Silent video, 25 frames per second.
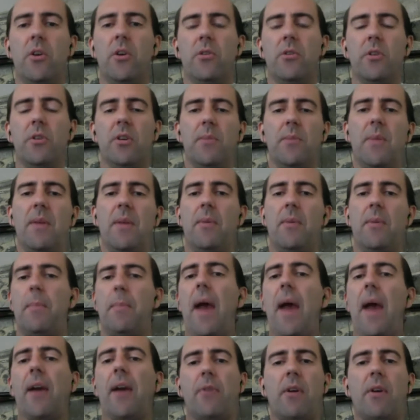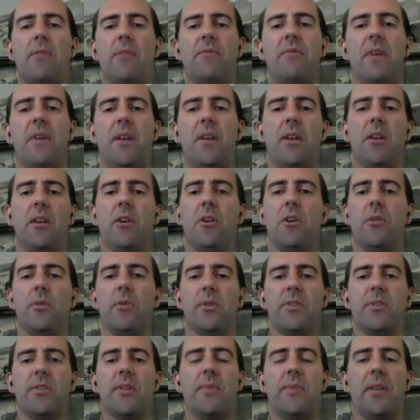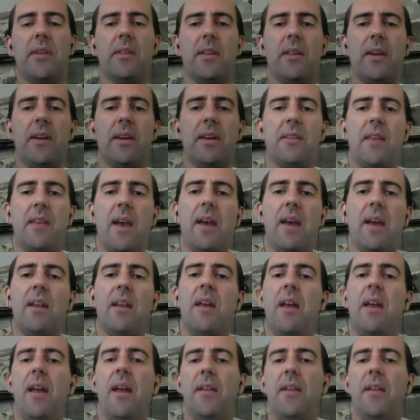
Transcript: or maybe background video or something like that.